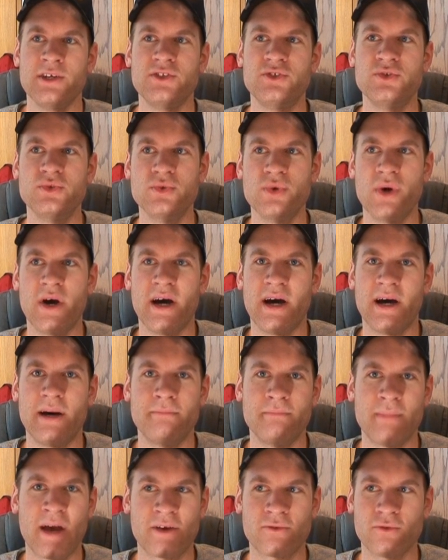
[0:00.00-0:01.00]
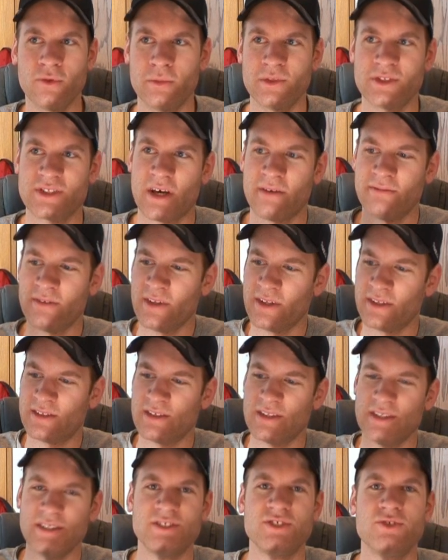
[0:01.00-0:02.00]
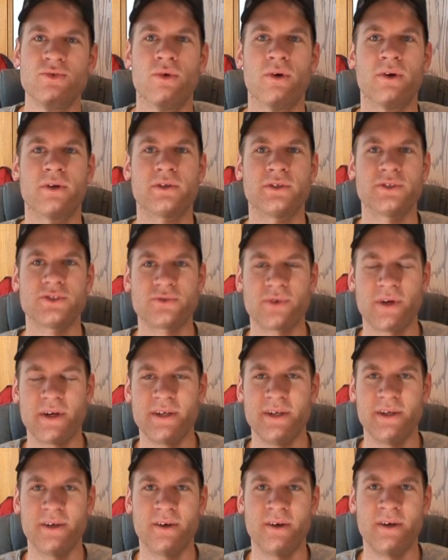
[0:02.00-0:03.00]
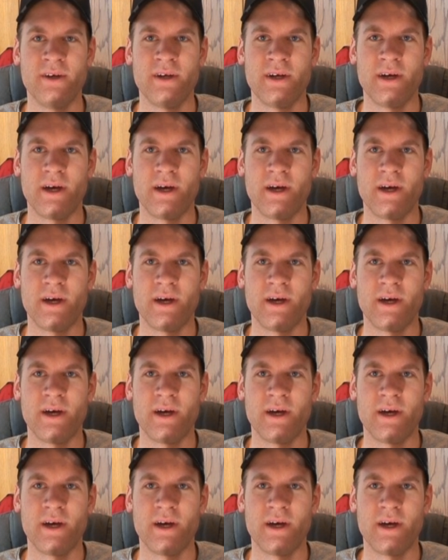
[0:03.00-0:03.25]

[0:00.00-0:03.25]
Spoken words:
to Mac Rumors. I'll have the link to these two articles right here